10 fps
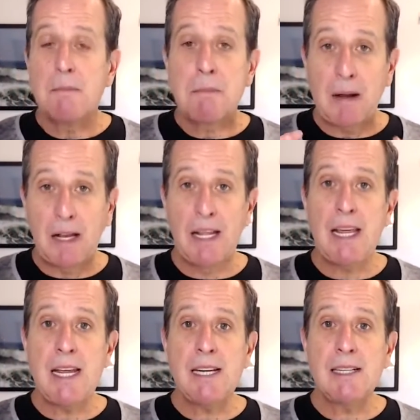
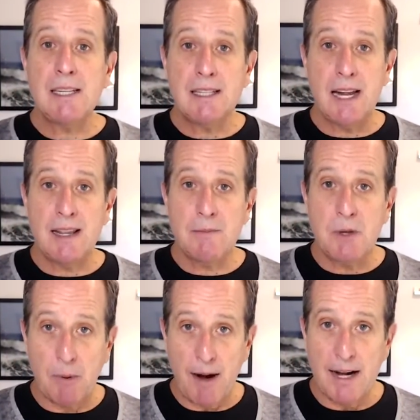please send them to
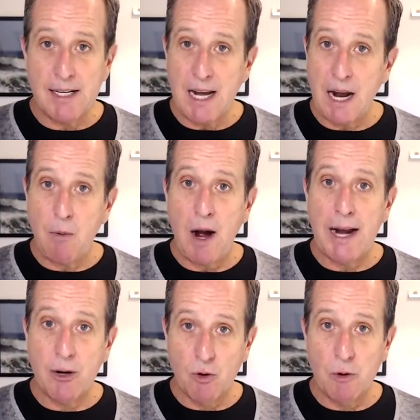
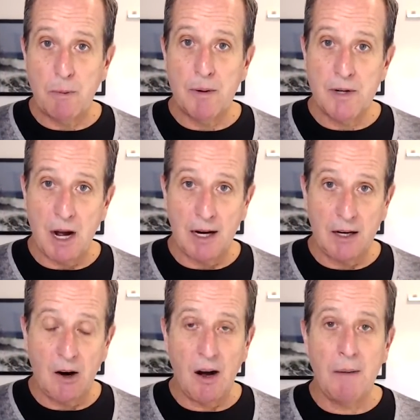
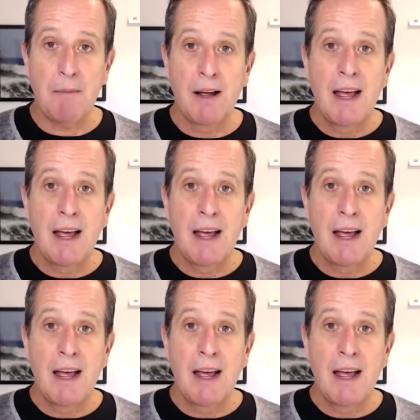branddiygroup.com.